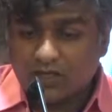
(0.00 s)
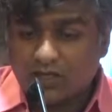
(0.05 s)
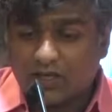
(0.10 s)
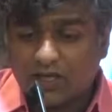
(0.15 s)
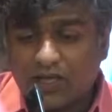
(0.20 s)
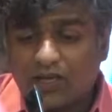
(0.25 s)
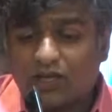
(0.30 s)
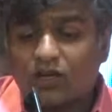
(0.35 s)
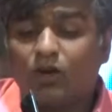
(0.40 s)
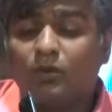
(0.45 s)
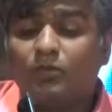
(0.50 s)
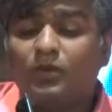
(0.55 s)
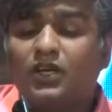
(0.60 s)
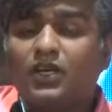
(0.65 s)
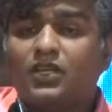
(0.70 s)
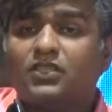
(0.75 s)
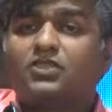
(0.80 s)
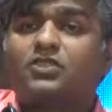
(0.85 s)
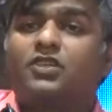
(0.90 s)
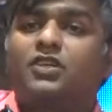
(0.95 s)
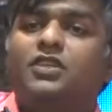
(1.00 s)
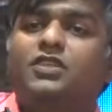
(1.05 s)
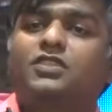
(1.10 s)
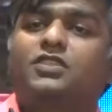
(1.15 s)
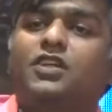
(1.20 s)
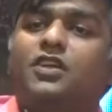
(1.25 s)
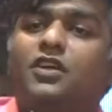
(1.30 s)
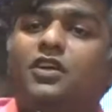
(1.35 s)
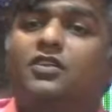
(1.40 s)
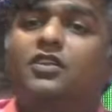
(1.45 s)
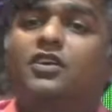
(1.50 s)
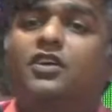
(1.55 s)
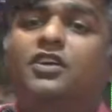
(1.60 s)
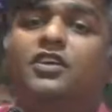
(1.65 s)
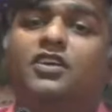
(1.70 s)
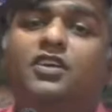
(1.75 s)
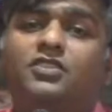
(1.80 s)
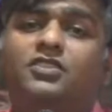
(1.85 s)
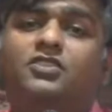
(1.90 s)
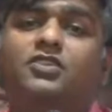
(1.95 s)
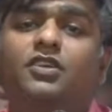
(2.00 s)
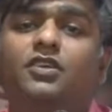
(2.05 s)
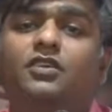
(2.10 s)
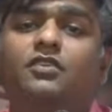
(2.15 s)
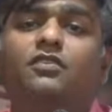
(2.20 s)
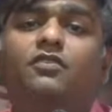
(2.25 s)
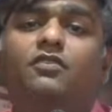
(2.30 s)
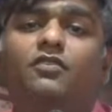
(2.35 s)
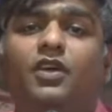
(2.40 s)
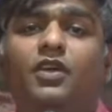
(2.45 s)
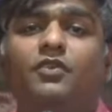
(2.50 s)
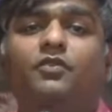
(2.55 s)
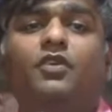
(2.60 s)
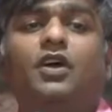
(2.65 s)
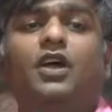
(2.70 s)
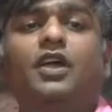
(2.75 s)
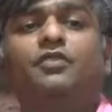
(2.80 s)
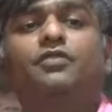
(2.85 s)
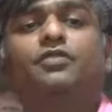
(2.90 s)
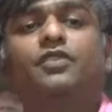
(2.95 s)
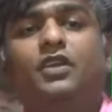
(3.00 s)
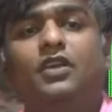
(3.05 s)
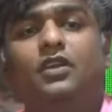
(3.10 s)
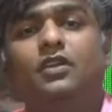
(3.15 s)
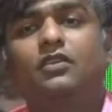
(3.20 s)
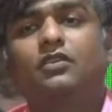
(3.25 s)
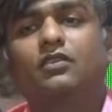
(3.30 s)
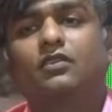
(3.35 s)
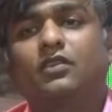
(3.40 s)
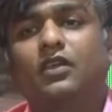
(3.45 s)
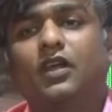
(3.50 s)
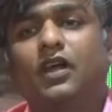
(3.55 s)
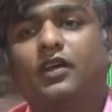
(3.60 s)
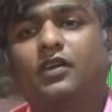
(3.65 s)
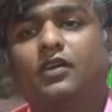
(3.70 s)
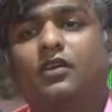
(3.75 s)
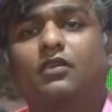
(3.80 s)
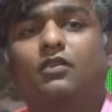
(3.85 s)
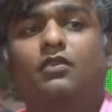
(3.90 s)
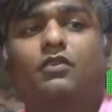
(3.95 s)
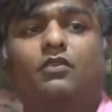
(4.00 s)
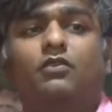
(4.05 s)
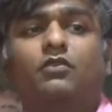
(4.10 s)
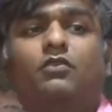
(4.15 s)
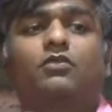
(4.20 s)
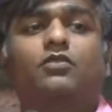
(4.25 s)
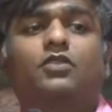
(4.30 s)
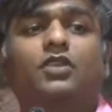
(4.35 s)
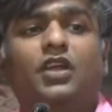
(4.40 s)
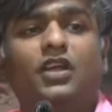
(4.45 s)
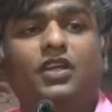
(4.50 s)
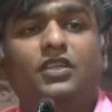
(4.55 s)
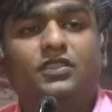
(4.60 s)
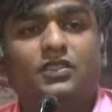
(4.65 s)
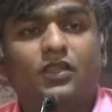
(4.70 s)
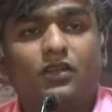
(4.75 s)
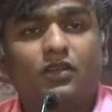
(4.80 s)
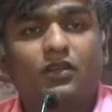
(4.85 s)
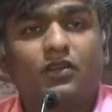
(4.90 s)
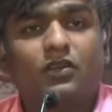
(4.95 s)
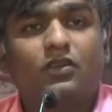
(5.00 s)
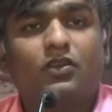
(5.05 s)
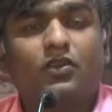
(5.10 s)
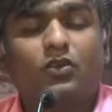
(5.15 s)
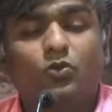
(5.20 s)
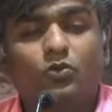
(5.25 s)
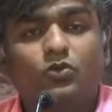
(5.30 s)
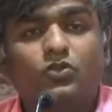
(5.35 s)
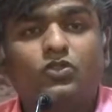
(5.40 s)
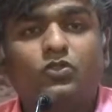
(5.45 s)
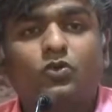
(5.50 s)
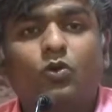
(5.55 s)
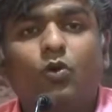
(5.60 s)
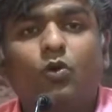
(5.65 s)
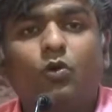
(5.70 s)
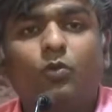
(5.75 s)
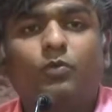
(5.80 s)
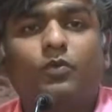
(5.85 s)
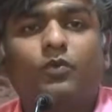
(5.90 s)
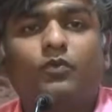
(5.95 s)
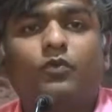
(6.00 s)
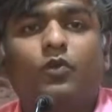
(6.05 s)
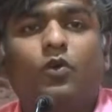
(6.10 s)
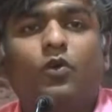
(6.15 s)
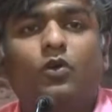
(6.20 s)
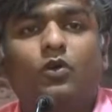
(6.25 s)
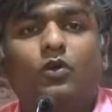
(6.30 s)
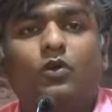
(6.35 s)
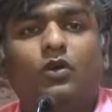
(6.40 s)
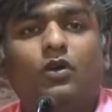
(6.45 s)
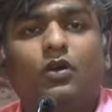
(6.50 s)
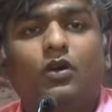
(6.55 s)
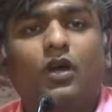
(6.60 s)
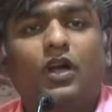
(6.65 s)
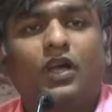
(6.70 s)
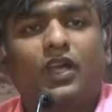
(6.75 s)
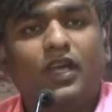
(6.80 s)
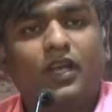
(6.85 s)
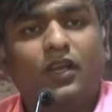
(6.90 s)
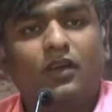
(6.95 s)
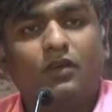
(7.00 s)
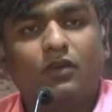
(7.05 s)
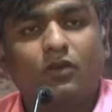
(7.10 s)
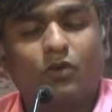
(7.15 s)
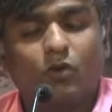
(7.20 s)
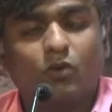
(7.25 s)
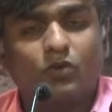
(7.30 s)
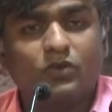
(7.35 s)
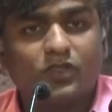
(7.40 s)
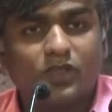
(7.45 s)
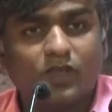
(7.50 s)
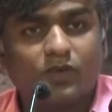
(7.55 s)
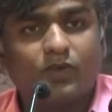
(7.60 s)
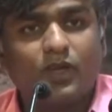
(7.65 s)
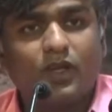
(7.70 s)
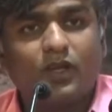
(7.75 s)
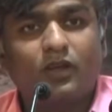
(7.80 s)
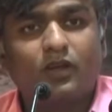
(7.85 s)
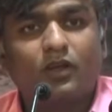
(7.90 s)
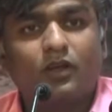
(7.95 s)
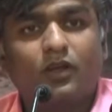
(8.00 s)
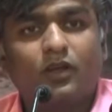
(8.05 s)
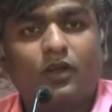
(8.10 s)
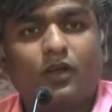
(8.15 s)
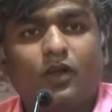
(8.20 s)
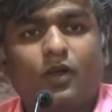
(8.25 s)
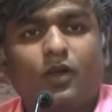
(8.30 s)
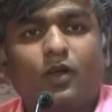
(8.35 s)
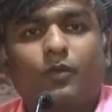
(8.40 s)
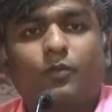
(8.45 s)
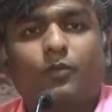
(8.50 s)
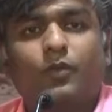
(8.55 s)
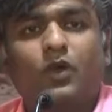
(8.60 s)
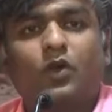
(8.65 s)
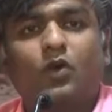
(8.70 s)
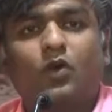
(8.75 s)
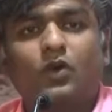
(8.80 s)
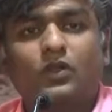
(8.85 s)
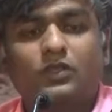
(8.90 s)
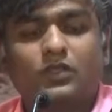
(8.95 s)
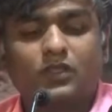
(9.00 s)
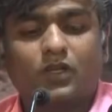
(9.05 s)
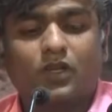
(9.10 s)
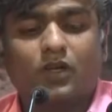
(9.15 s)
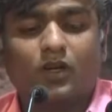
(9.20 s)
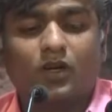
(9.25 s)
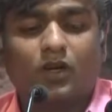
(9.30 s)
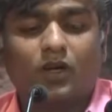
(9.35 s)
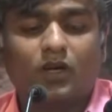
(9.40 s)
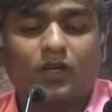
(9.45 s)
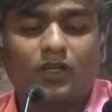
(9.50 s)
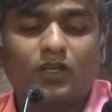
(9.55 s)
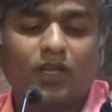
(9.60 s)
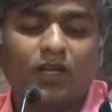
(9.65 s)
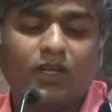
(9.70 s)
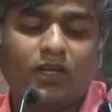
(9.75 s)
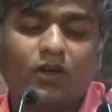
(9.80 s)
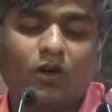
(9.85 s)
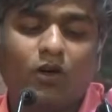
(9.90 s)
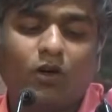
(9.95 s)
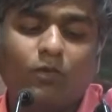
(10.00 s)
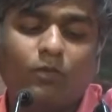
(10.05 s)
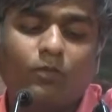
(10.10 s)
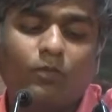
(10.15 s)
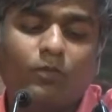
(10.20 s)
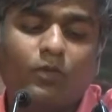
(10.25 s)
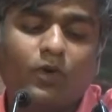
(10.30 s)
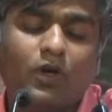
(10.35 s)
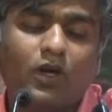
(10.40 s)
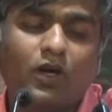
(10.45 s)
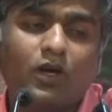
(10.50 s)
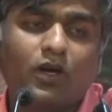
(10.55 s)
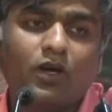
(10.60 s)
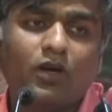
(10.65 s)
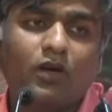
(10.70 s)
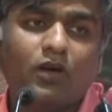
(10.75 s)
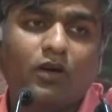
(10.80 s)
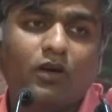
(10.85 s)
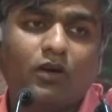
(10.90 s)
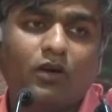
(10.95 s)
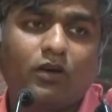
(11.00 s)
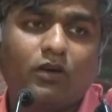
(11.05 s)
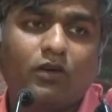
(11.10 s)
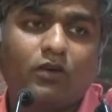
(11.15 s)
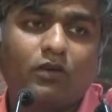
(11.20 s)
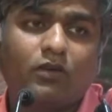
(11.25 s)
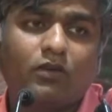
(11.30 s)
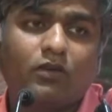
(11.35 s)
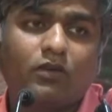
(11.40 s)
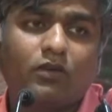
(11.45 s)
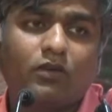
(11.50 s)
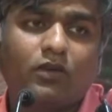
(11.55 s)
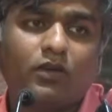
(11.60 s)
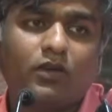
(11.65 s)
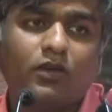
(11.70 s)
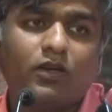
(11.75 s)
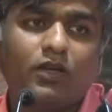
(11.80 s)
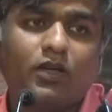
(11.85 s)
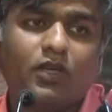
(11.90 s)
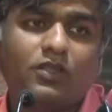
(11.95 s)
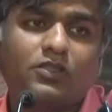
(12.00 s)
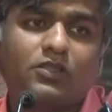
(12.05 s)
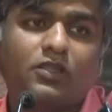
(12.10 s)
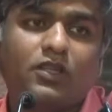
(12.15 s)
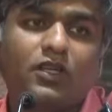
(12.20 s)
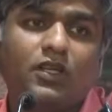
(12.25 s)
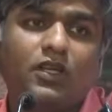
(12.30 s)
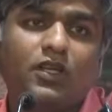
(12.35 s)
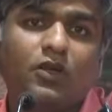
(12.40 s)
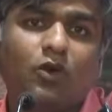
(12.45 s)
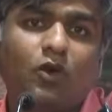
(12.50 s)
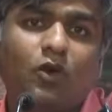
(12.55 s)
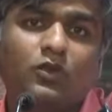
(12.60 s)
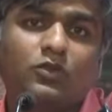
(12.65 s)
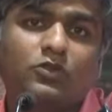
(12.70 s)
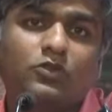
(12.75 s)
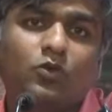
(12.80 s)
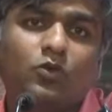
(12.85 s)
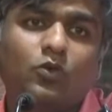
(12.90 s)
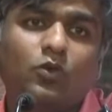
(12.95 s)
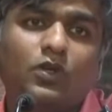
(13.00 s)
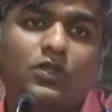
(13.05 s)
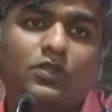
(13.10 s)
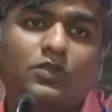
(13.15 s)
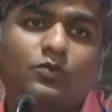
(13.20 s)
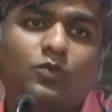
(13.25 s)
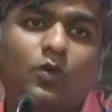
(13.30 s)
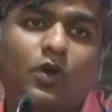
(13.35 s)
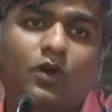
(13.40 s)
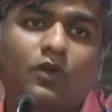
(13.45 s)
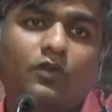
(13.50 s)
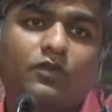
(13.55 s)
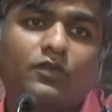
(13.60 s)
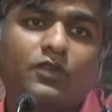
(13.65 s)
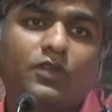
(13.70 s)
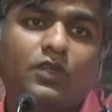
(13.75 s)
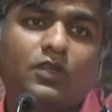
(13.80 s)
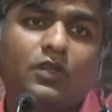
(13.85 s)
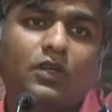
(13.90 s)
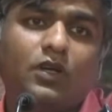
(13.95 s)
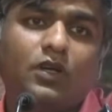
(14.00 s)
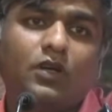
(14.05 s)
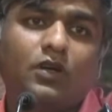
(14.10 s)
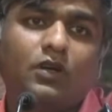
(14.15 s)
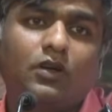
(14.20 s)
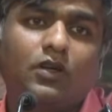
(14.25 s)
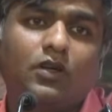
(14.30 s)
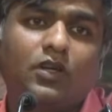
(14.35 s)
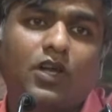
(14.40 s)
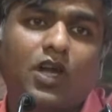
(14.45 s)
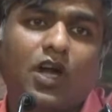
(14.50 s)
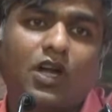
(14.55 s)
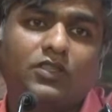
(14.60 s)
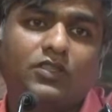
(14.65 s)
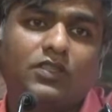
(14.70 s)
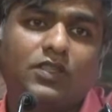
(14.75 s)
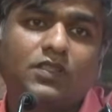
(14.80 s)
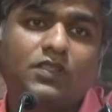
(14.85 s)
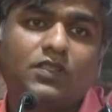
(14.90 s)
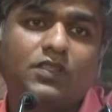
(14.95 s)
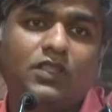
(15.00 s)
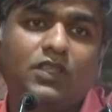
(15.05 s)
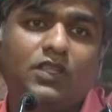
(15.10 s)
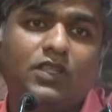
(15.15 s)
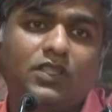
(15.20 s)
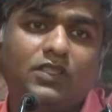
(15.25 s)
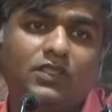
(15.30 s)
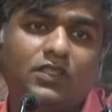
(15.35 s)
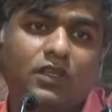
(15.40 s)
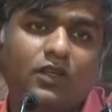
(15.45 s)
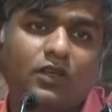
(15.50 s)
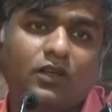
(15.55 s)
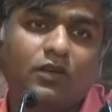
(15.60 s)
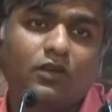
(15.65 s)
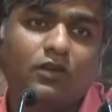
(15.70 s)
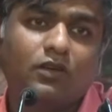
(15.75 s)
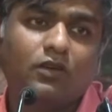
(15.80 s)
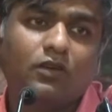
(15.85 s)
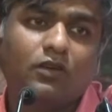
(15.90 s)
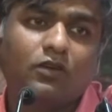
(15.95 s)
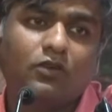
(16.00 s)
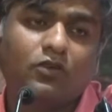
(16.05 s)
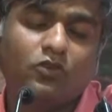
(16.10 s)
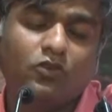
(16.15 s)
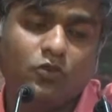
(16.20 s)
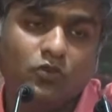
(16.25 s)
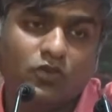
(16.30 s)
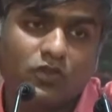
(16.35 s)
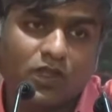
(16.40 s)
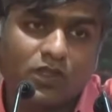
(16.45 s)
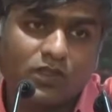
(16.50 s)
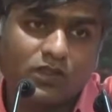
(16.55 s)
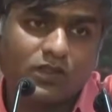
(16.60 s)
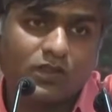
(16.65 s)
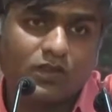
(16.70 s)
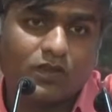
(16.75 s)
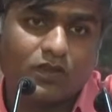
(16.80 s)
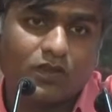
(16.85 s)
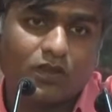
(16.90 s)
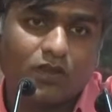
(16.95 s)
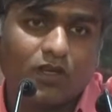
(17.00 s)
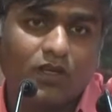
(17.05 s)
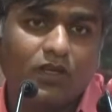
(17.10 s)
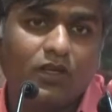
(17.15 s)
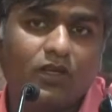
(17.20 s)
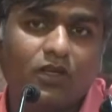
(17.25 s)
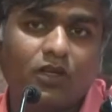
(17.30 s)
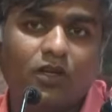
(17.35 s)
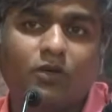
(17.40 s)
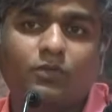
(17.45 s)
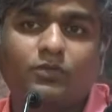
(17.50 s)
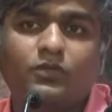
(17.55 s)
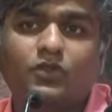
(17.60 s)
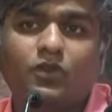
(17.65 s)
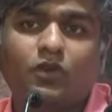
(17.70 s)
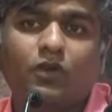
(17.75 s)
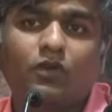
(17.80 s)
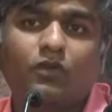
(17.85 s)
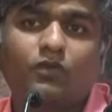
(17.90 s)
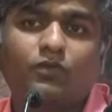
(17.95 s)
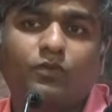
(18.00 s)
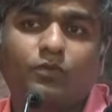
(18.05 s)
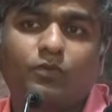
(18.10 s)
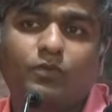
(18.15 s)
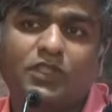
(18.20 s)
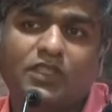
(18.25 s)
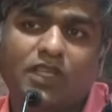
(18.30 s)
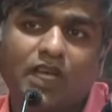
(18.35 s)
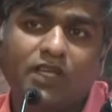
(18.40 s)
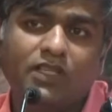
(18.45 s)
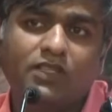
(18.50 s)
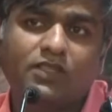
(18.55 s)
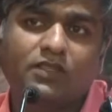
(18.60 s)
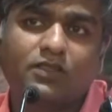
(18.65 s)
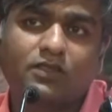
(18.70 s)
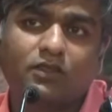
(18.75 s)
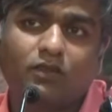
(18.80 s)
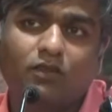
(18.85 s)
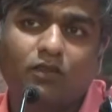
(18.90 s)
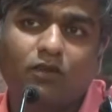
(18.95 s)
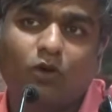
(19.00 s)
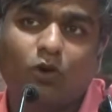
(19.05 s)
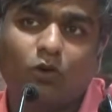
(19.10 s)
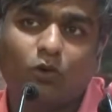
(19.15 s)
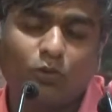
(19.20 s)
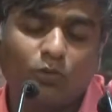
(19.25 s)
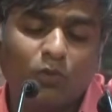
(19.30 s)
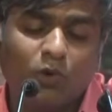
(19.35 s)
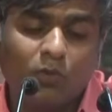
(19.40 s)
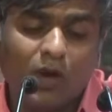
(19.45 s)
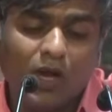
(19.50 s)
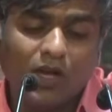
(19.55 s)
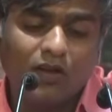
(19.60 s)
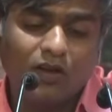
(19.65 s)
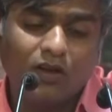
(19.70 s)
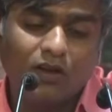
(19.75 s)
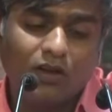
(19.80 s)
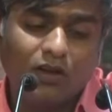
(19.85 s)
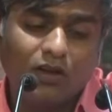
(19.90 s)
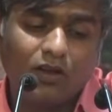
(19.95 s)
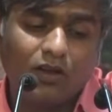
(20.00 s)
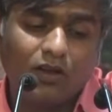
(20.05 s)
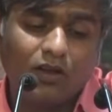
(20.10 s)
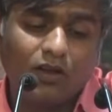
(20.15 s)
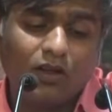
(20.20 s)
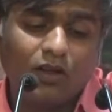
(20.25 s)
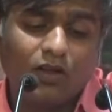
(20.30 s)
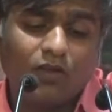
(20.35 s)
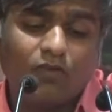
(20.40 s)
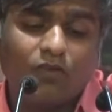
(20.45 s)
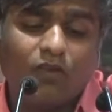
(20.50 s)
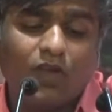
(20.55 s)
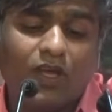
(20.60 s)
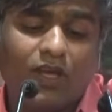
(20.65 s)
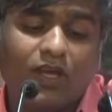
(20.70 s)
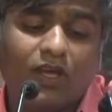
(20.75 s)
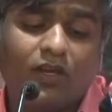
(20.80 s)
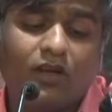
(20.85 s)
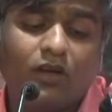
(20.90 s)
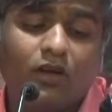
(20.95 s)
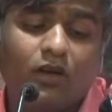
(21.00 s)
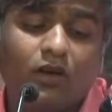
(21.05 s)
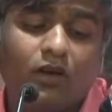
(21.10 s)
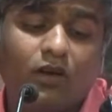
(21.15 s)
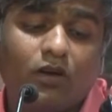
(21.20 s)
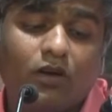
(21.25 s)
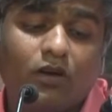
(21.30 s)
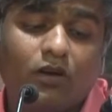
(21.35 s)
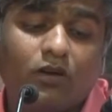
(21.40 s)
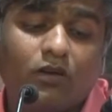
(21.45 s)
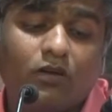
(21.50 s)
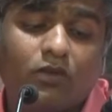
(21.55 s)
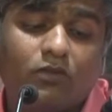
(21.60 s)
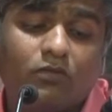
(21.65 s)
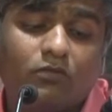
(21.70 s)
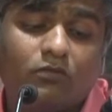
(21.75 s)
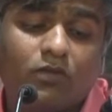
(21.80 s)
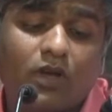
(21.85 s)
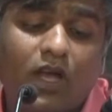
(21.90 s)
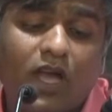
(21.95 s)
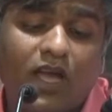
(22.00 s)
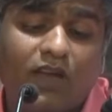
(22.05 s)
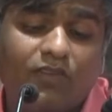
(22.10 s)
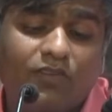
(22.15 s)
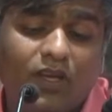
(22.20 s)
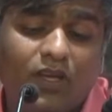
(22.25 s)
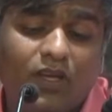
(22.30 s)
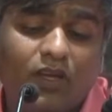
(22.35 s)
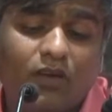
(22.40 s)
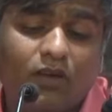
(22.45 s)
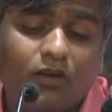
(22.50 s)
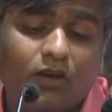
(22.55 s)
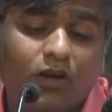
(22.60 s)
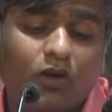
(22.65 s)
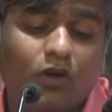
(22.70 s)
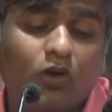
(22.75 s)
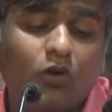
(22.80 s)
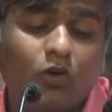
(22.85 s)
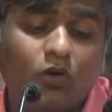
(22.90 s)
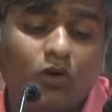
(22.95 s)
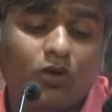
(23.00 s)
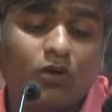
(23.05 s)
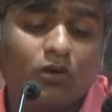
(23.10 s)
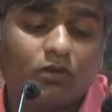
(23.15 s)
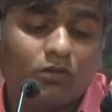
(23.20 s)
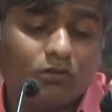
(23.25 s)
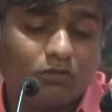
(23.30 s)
Telecom industry is another industry whereby I feel that there is a huge scope for, again, drone survey because uh, telecom uh, industry also is one of the largest diesel uh, users in terms of besides automobile wherein uh, having a good